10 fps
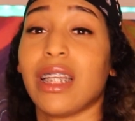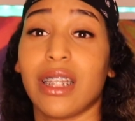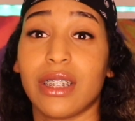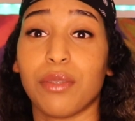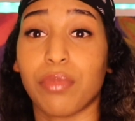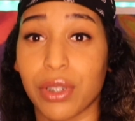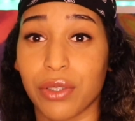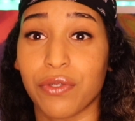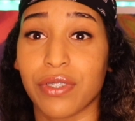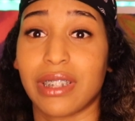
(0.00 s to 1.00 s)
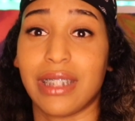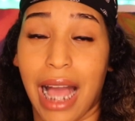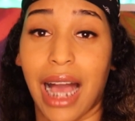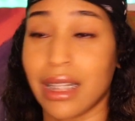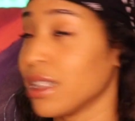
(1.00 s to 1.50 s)
set it to blue for
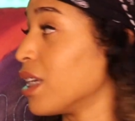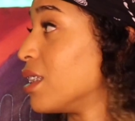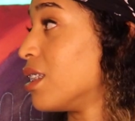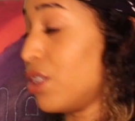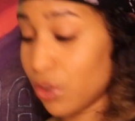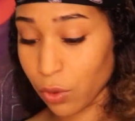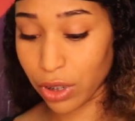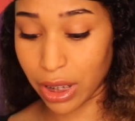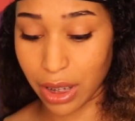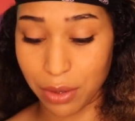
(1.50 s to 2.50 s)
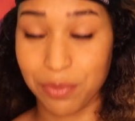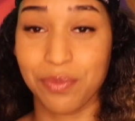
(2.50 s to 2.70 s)
sad, because the story...